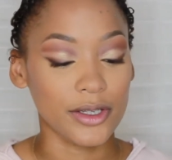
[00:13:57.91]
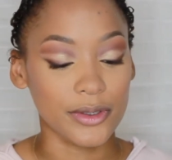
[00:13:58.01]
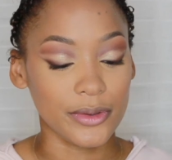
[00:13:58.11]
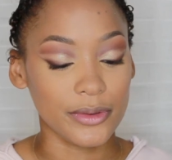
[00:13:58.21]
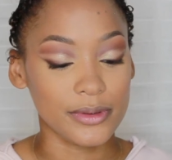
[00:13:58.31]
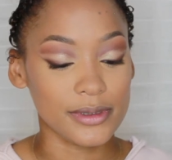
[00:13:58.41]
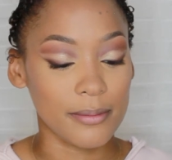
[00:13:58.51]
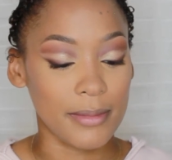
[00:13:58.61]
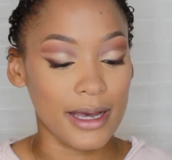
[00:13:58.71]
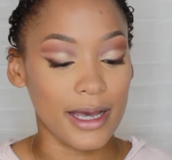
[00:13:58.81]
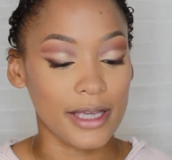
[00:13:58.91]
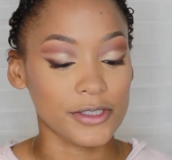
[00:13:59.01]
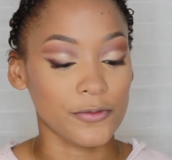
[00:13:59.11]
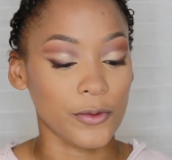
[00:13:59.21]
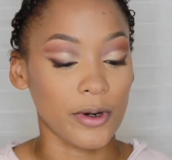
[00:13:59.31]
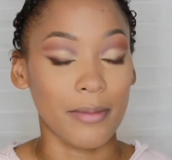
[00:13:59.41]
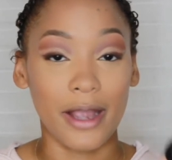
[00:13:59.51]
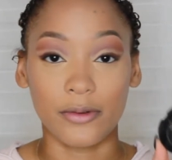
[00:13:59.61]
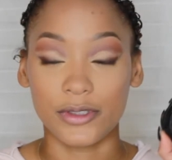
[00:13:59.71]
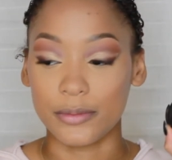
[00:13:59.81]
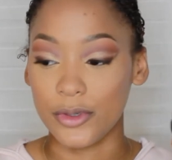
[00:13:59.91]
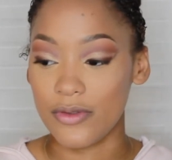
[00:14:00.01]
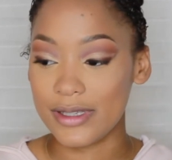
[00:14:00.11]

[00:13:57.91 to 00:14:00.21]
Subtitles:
use my Sephora Micro Smooth